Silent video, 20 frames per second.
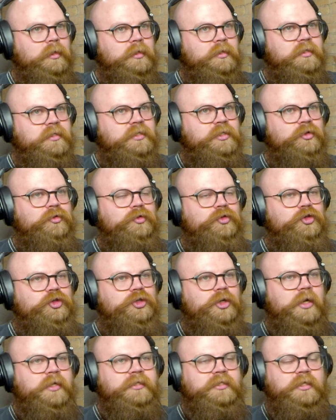to
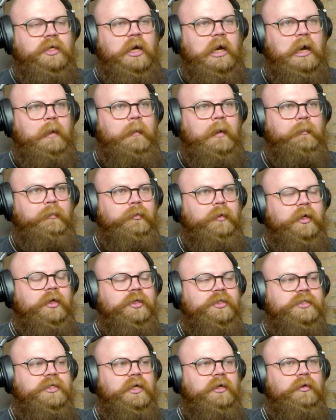just talk about player
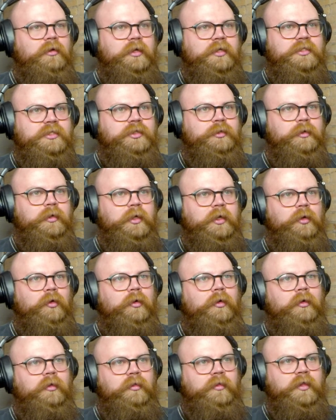skill is to
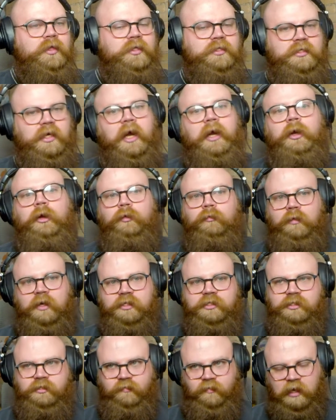ignore the entire
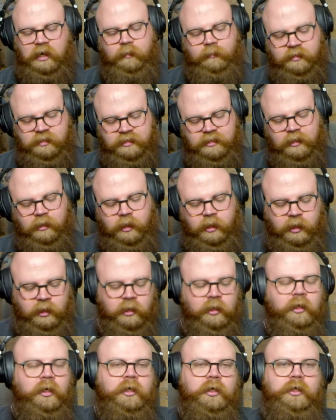rest of commentary
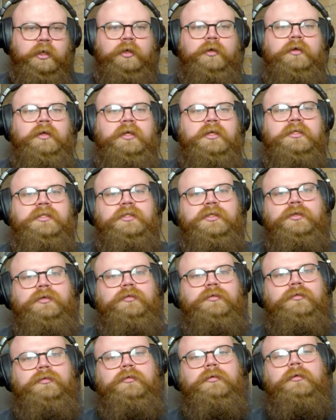you need
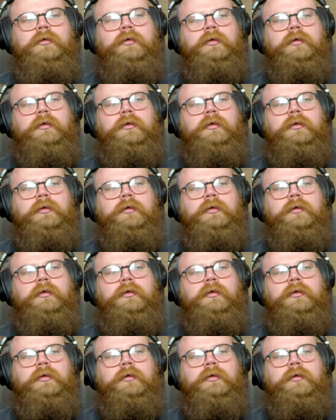to